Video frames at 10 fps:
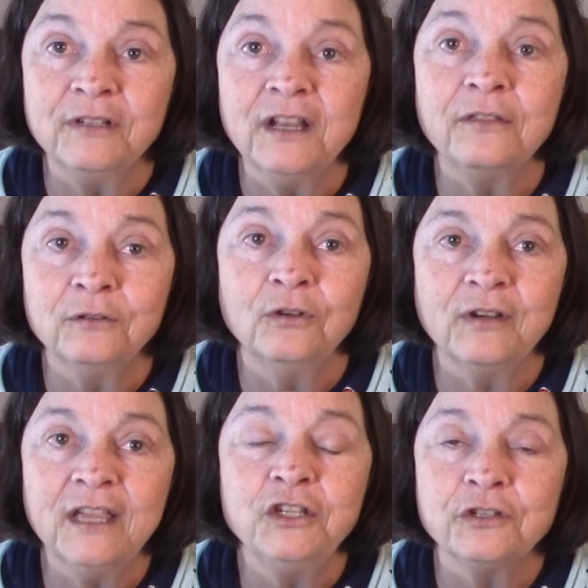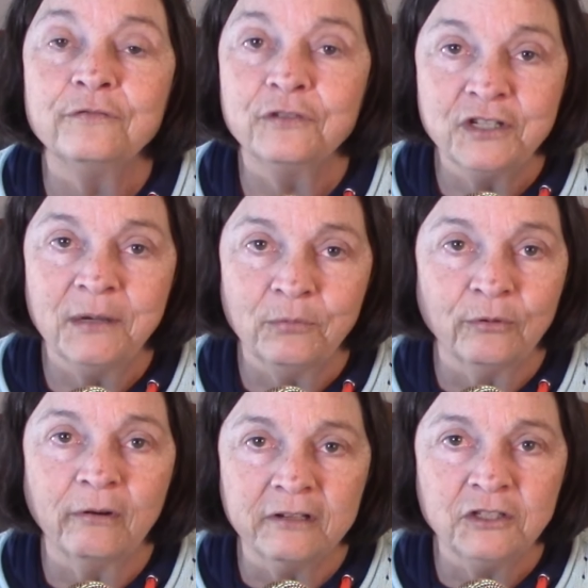another location for
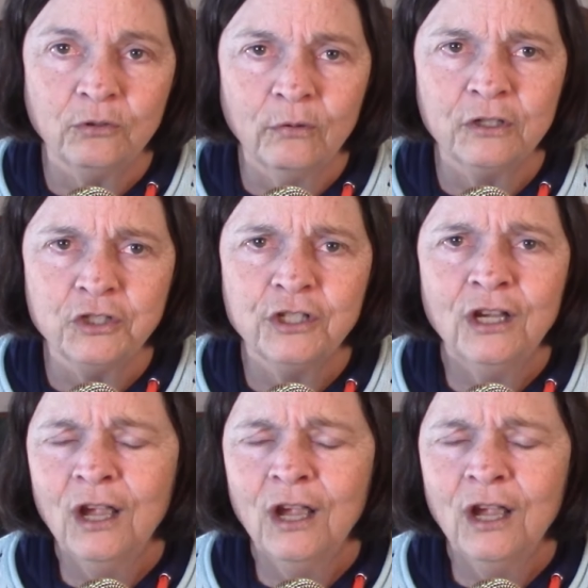temporary storage,